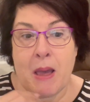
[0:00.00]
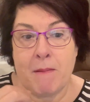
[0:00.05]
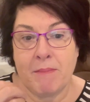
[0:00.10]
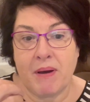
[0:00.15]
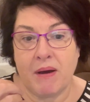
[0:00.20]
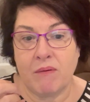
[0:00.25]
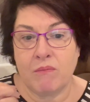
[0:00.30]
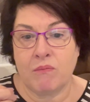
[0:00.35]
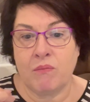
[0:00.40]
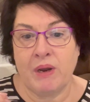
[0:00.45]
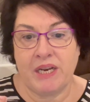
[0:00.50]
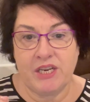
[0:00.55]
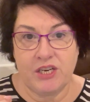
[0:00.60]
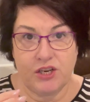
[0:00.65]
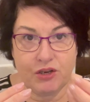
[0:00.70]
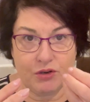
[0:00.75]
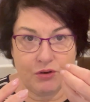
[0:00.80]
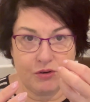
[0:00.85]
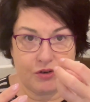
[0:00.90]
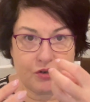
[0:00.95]
But when
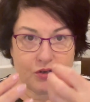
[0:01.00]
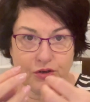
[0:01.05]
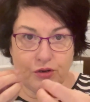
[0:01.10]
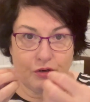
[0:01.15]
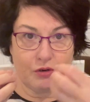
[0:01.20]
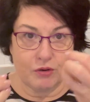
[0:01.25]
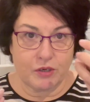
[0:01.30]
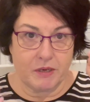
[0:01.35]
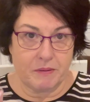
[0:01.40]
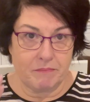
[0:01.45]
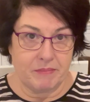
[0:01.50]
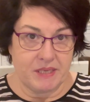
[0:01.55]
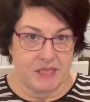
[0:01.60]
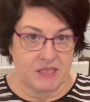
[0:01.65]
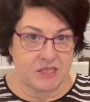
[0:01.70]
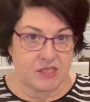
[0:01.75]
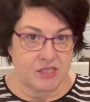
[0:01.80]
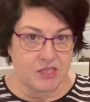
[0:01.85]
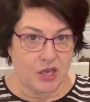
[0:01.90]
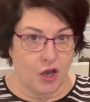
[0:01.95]
you do look at
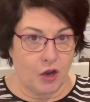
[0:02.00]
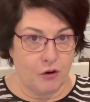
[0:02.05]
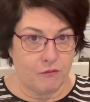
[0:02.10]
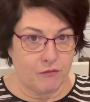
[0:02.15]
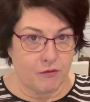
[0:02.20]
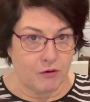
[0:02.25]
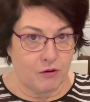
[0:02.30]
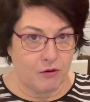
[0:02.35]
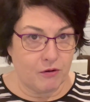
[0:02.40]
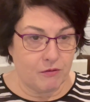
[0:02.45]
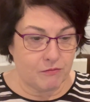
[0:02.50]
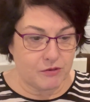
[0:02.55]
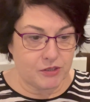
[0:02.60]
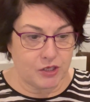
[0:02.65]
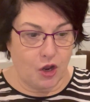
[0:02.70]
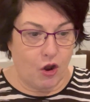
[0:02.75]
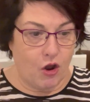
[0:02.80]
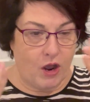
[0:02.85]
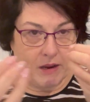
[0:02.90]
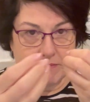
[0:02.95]
mince over
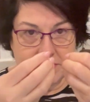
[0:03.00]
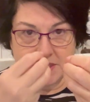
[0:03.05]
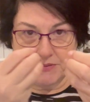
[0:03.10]
time,